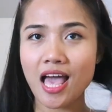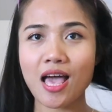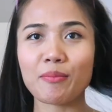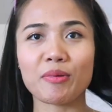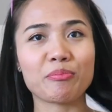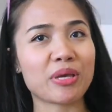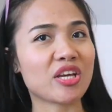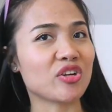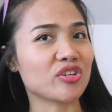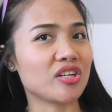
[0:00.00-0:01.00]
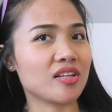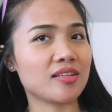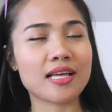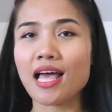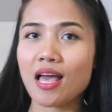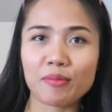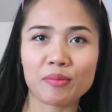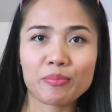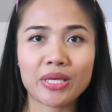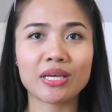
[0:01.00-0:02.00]
I'm a pink girl. I'm
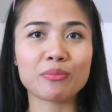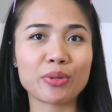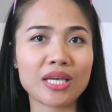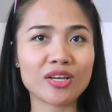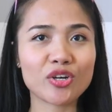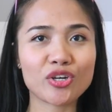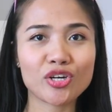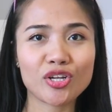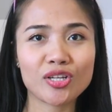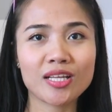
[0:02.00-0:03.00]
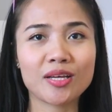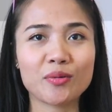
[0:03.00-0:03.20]
a pink girl.